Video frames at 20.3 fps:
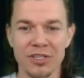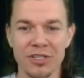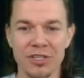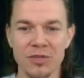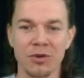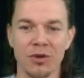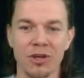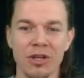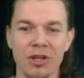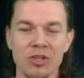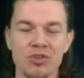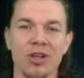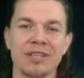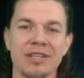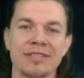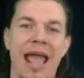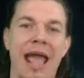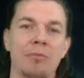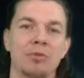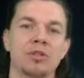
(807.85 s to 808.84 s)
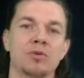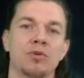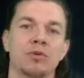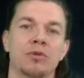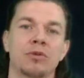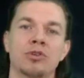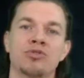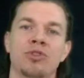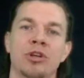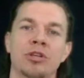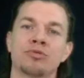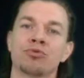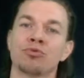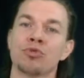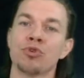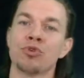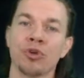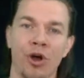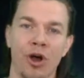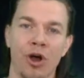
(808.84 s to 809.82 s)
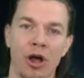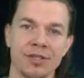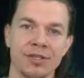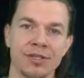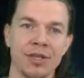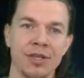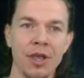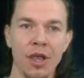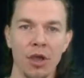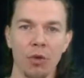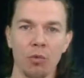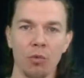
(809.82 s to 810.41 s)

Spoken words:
because we don't address habits. We don't address root causes.